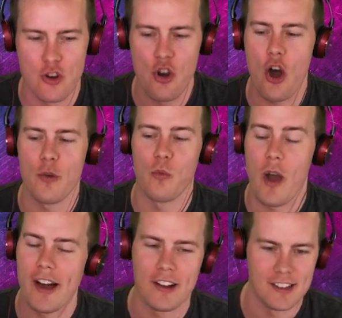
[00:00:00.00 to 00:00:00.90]
not
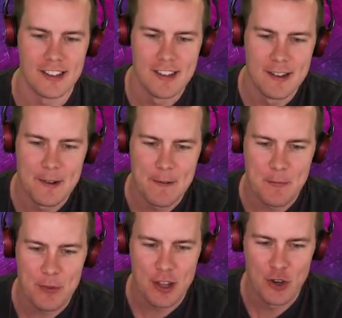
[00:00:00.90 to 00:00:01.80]
well.
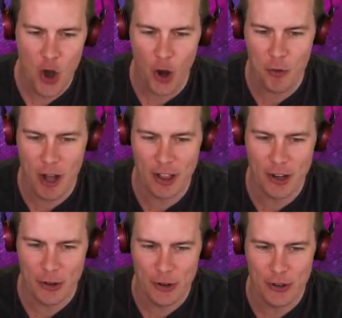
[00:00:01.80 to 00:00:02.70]
Not well
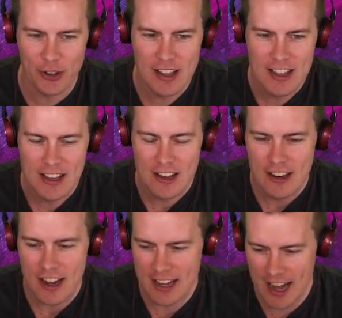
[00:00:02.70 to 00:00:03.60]
at all.
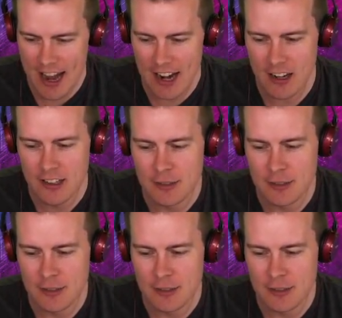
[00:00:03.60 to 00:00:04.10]
Okay.